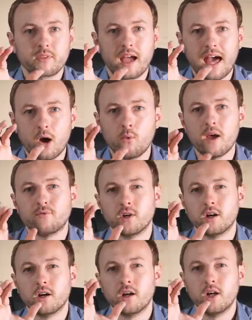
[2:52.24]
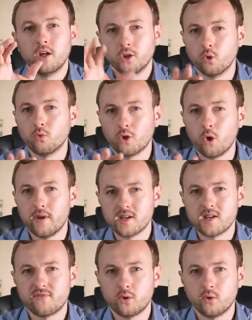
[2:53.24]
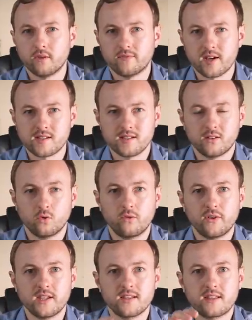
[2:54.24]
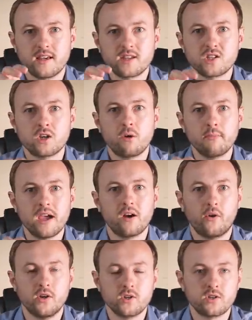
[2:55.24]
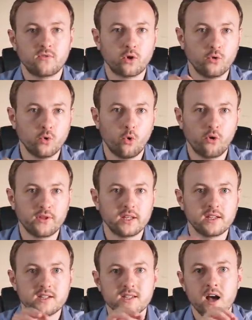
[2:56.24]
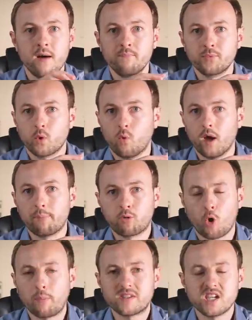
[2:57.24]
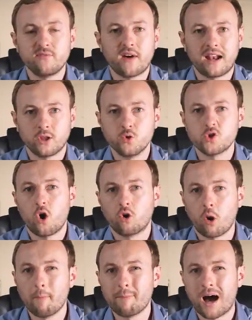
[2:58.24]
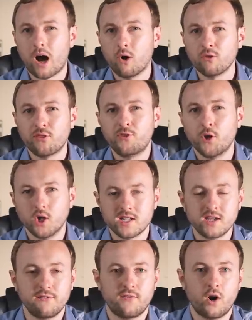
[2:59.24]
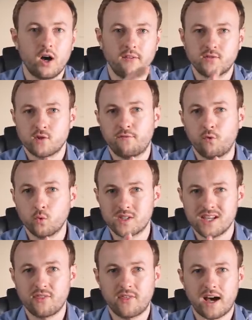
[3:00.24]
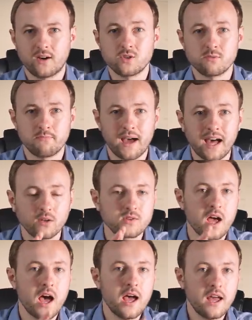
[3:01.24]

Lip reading: However, you'll notice if you invest in the Northeast, there's some areas of the Northeast where property values are about £35,000 to £40,000.